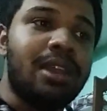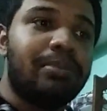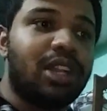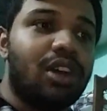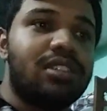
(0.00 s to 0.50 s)

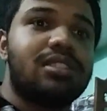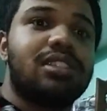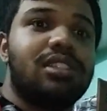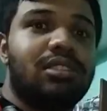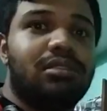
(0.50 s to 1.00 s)
because
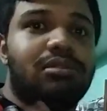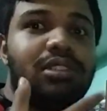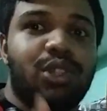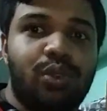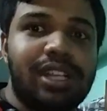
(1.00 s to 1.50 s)
in
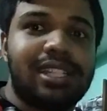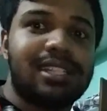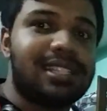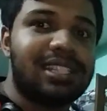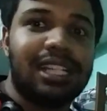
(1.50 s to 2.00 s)
US
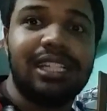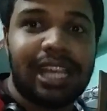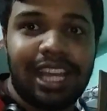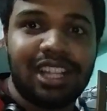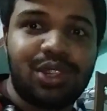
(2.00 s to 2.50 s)
it's still
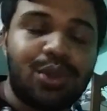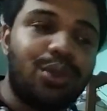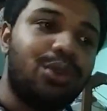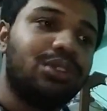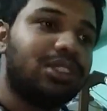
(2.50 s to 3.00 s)
day 2.
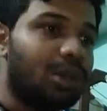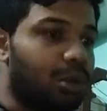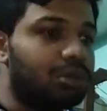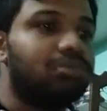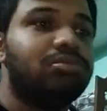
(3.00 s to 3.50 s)

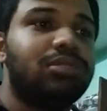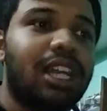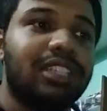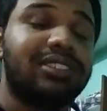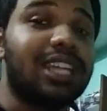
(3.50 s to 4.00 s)
So
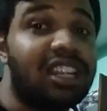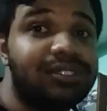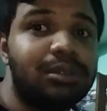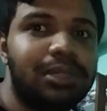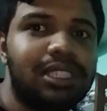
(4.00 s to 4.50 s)
yeah, it was hard
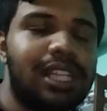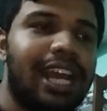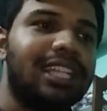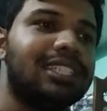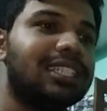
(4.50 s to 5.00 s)
for me,
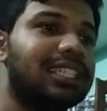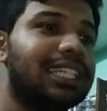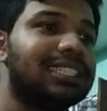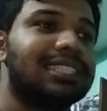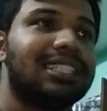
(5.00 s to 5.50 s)
and
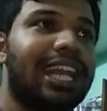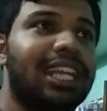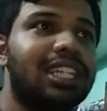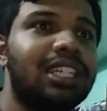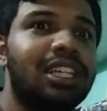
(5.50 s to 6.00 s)
it's
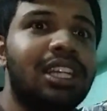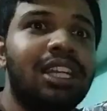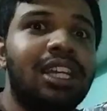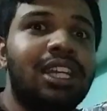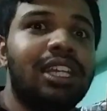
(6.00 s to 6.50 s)
like
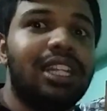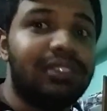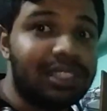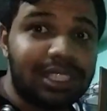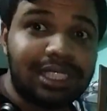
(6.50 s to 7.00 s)

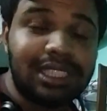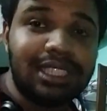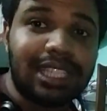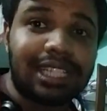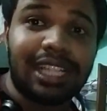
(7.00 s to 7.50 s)

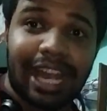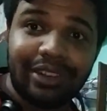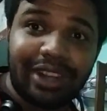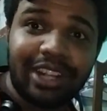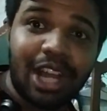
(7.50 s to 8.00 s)
11:30 at
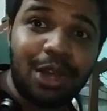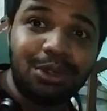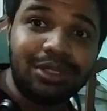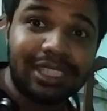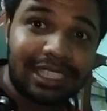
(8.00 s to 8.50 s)
night right
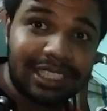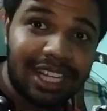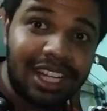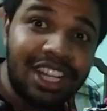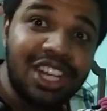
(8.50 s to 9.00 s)
now in
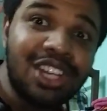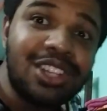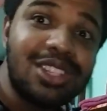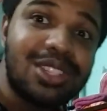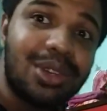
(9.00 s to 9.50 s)
India.
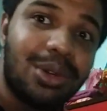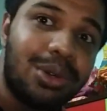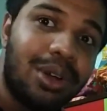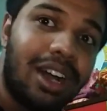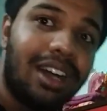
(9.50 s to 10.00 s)

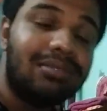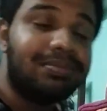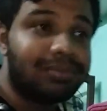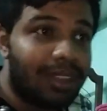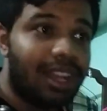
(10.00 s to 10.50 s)
So I
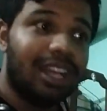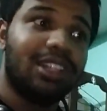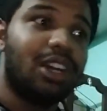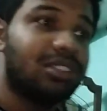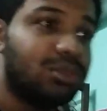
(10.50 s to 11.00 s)

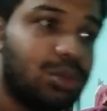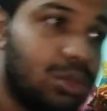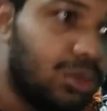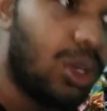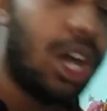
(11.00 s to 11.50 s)
thought,
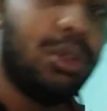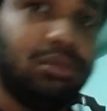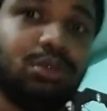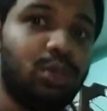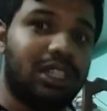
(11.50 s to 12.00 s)
wow,
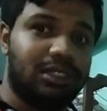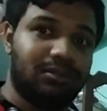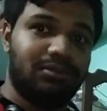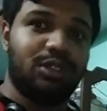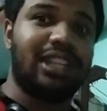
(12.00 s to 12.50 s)
what
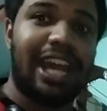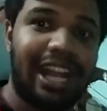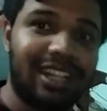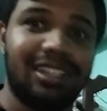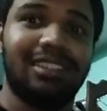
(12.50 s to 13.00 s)
the heck,